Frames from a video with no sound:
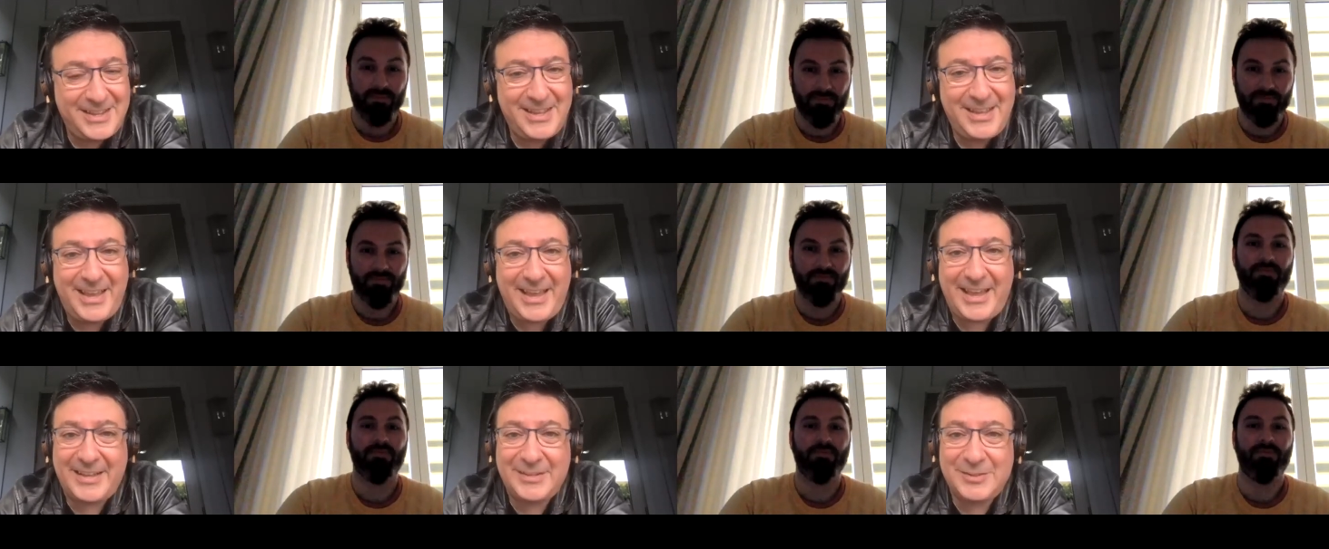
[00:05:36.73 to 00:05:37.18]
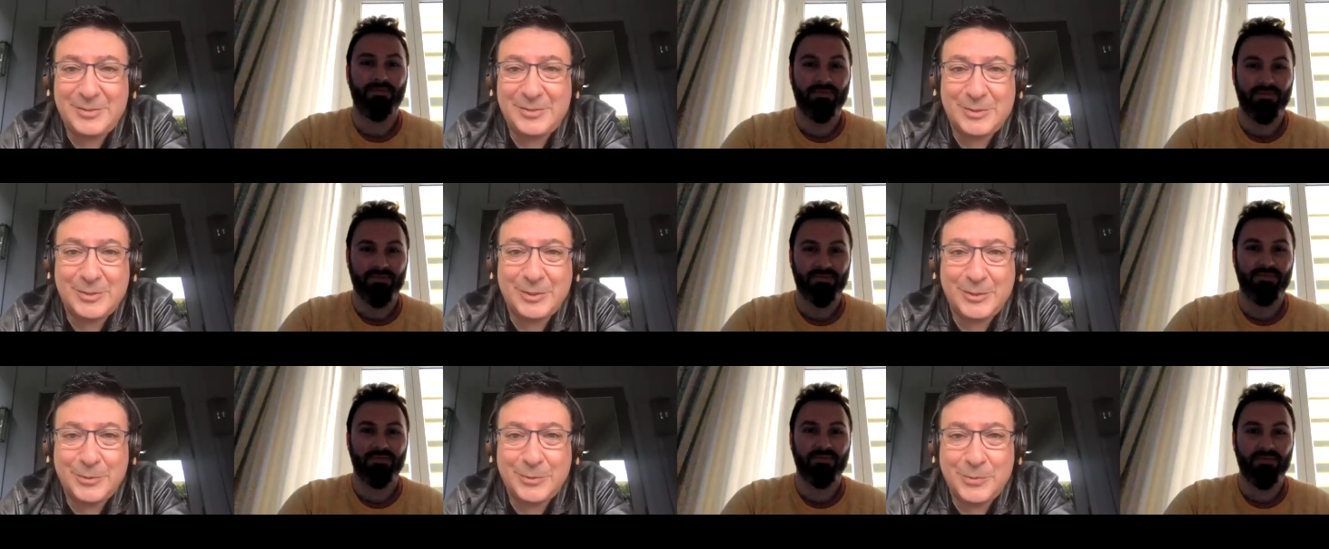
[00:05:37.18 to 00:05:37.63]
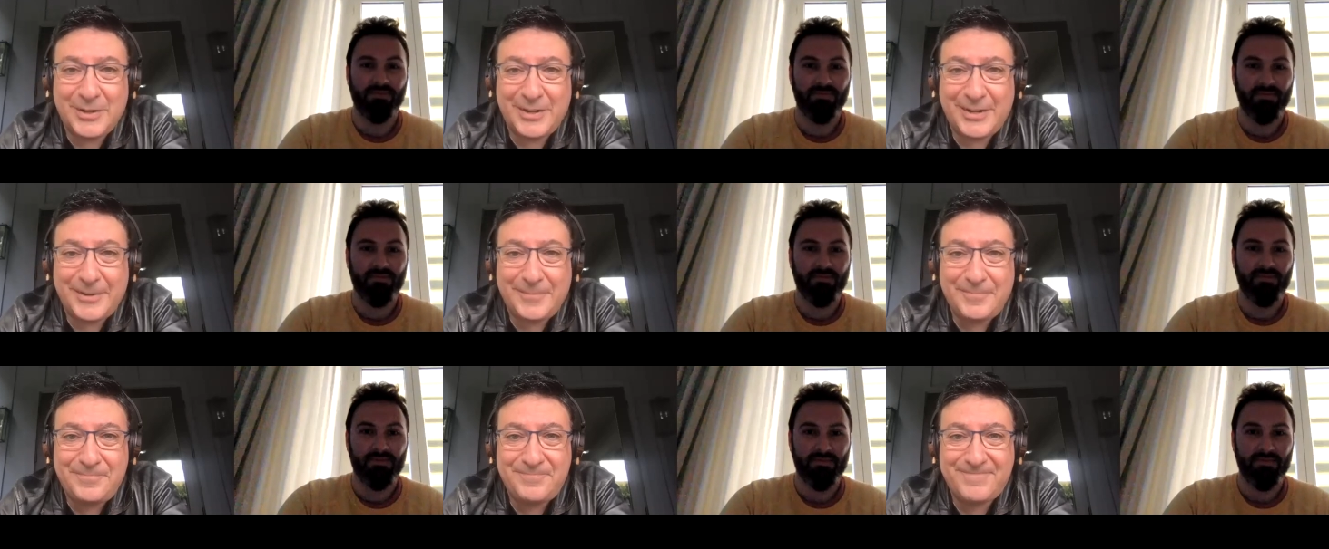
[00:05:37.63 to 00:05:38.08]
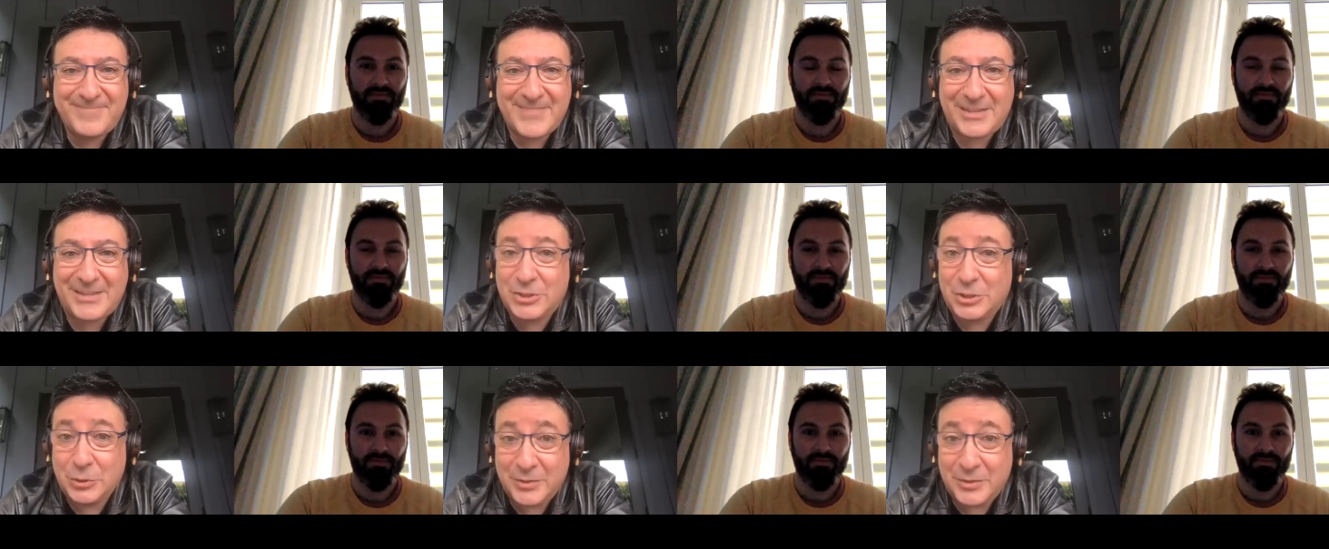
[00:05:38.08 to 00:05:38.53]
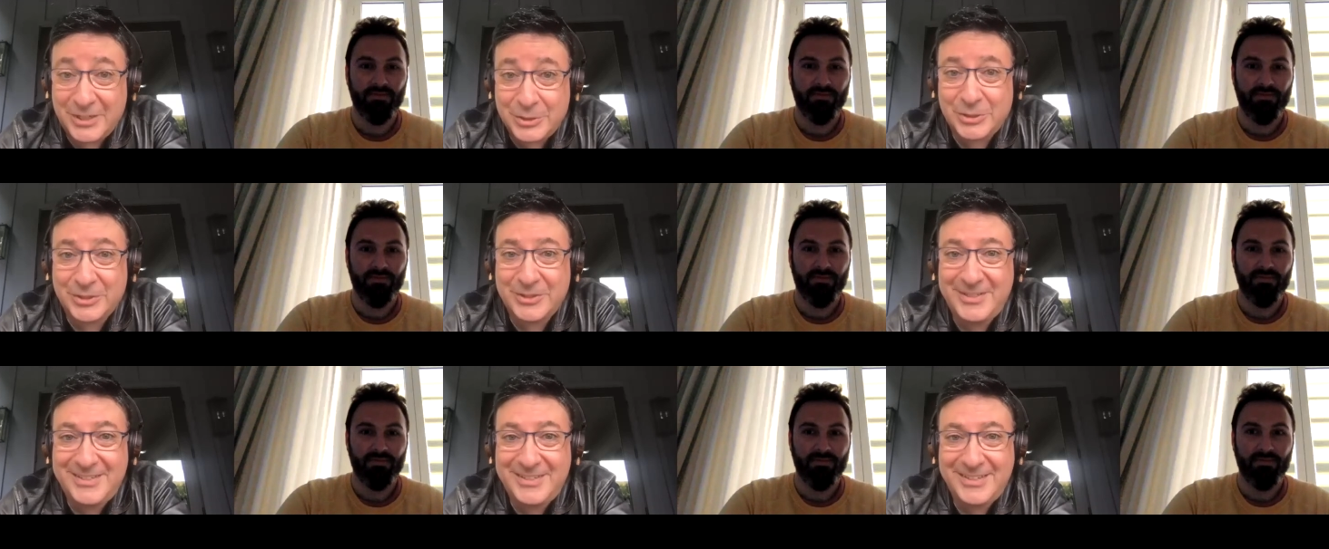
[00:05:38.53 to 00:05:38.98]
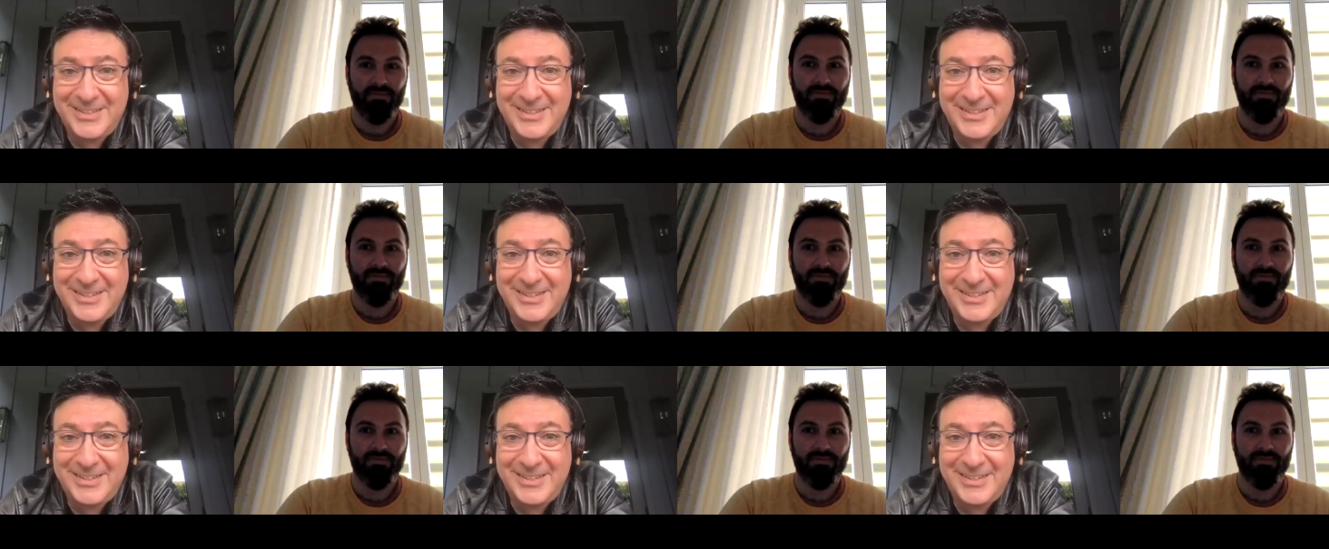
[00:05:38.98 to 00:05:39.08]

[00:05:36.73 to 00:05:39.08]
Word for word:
Speaker 1: And so she auditioned.